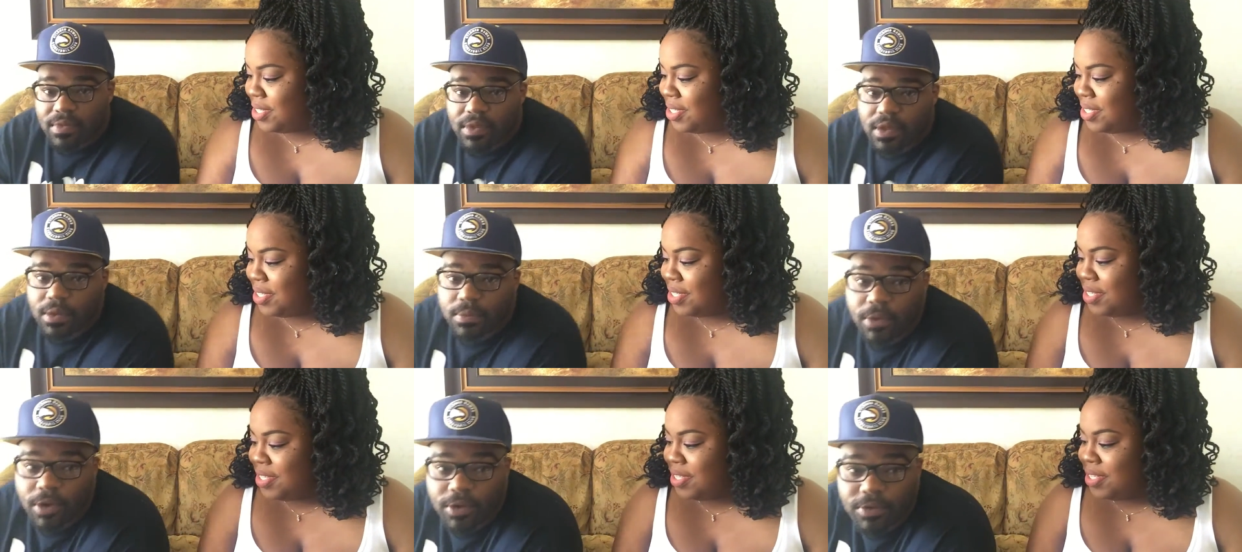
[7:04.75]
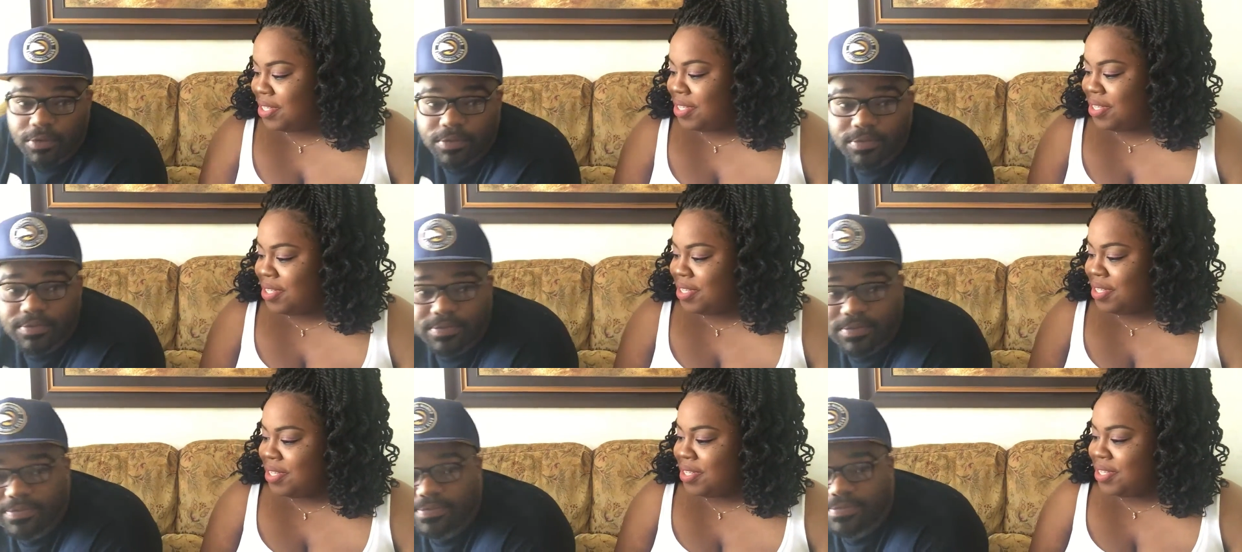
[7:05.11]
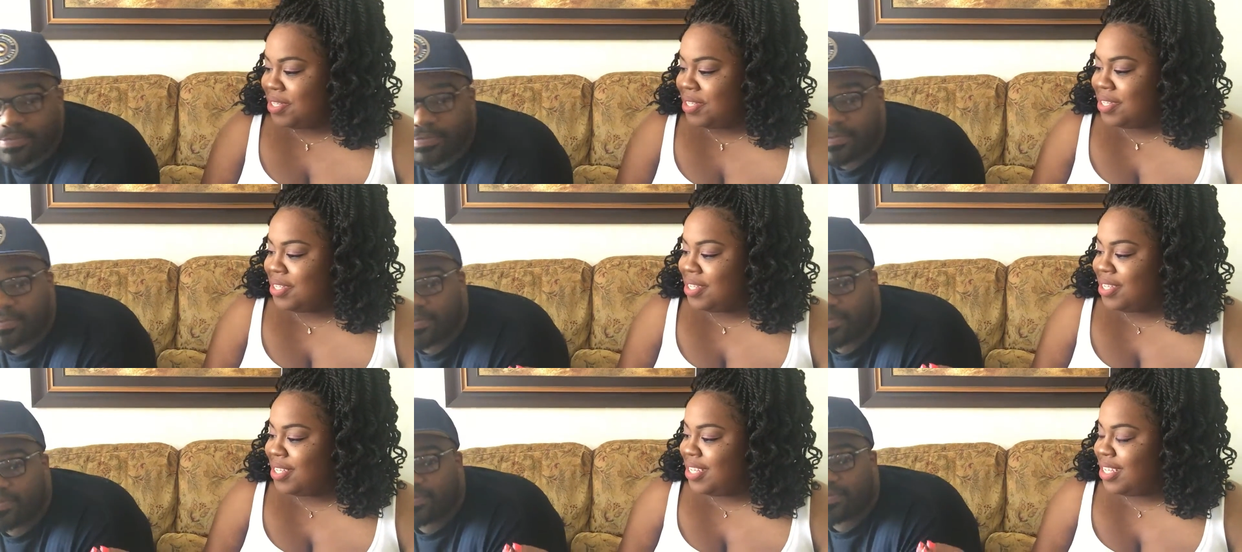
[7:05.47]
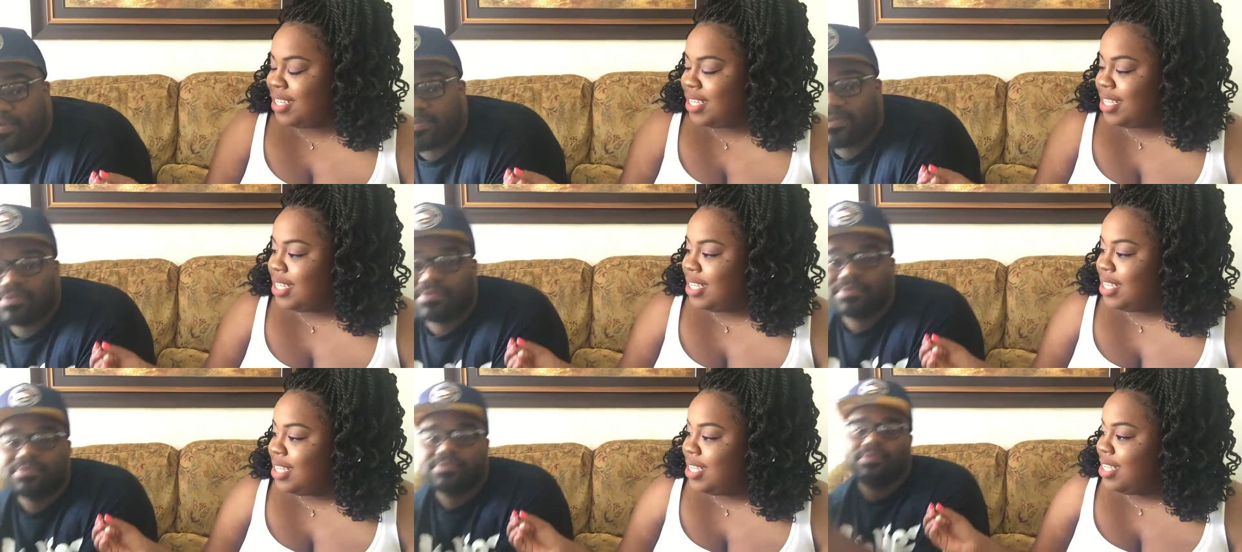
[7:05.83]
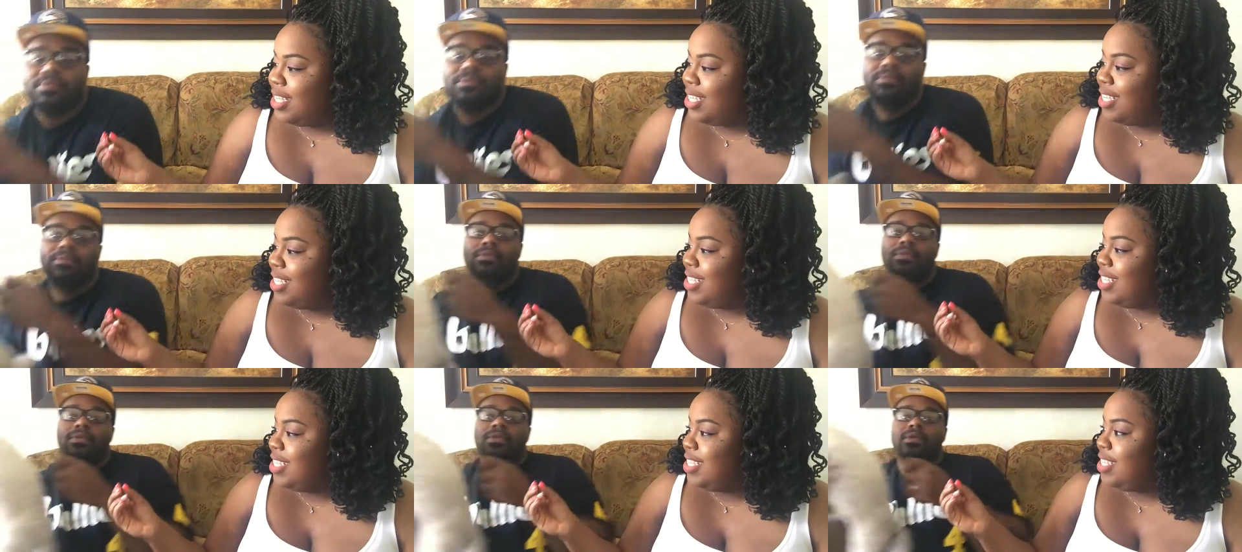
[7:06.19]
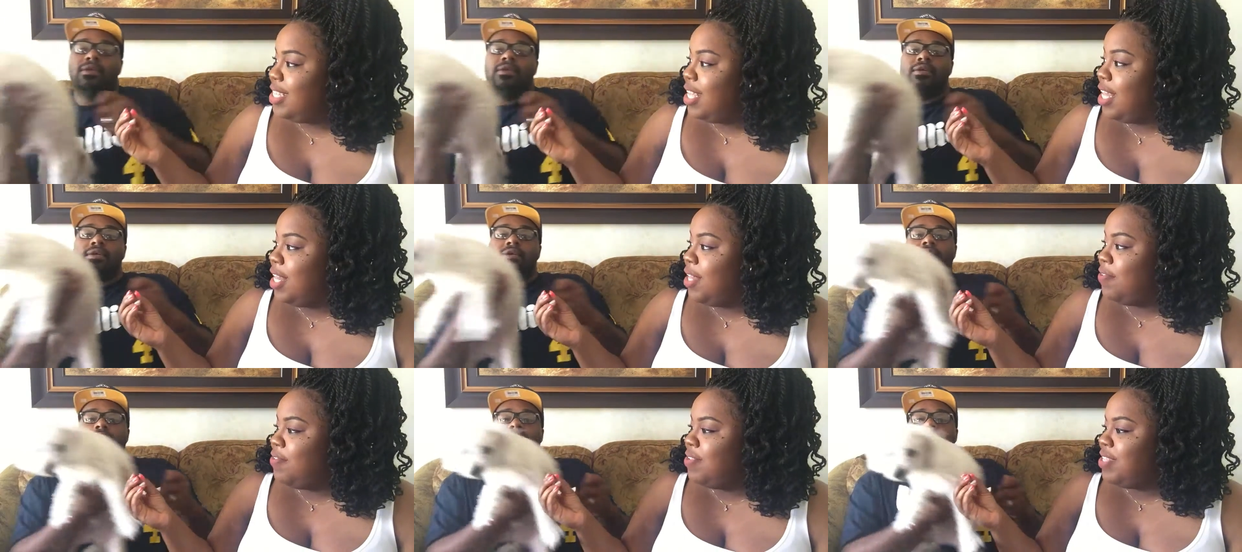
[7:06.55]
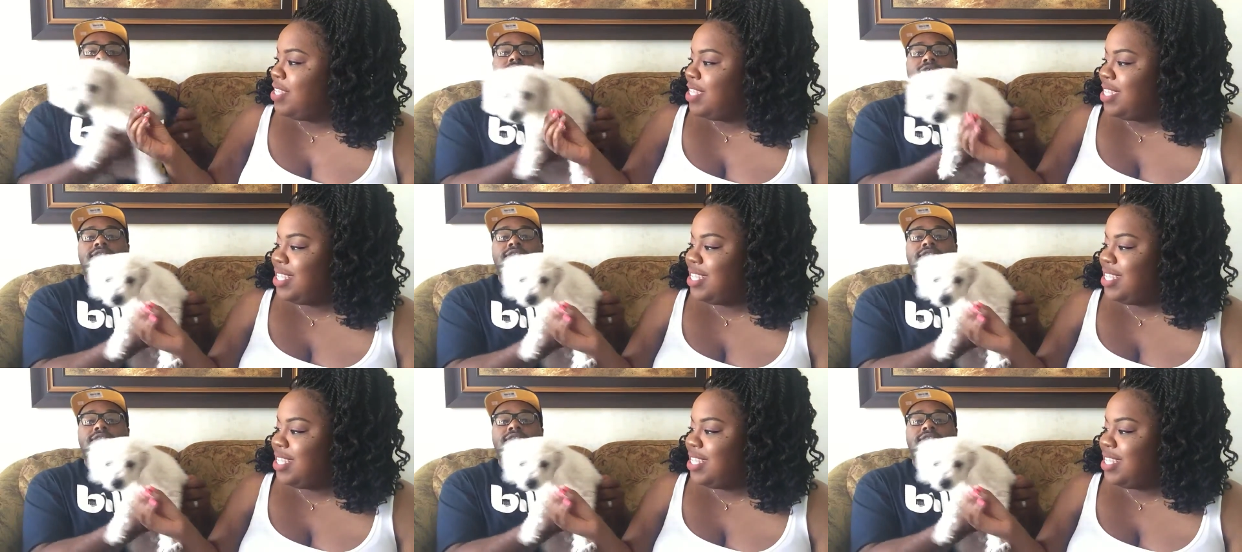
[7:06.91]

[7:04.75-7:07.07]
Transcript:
Speaker 1: Come on. Tell him.